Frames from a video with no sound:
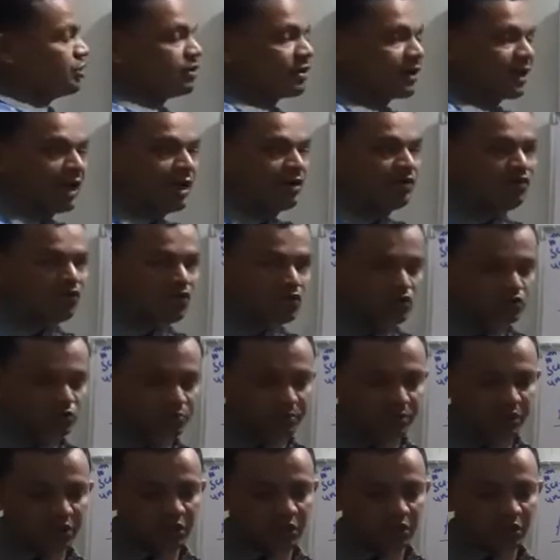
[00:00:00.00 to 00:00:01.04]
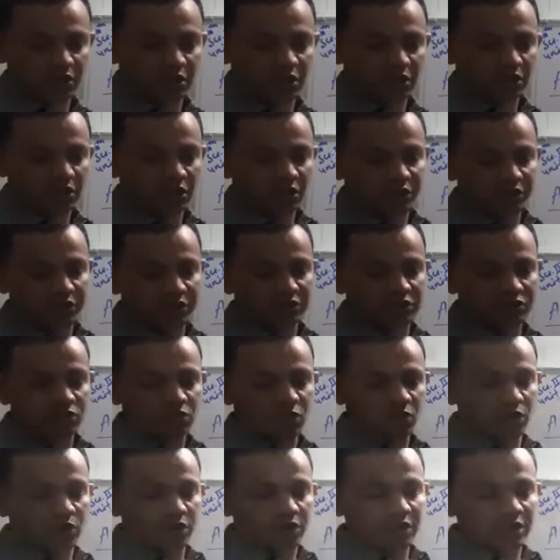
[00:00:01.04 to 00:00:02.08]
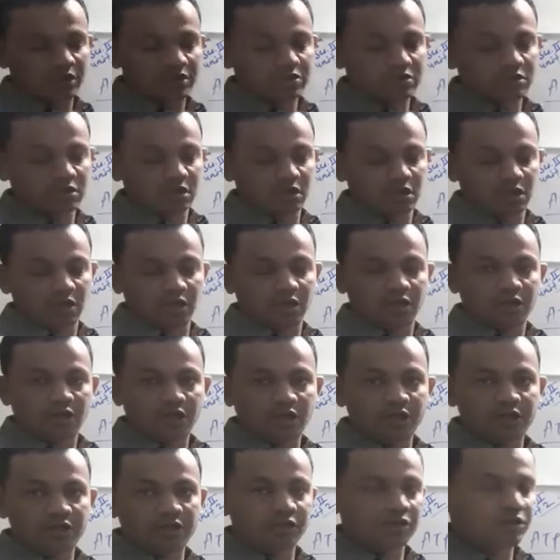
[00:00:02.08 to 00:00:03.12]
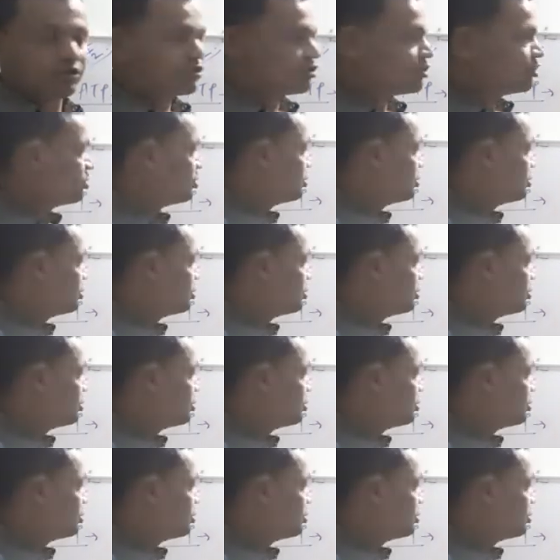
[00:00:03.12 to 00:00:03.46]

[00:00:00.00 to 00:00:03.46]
triphosphate, it is called as a energy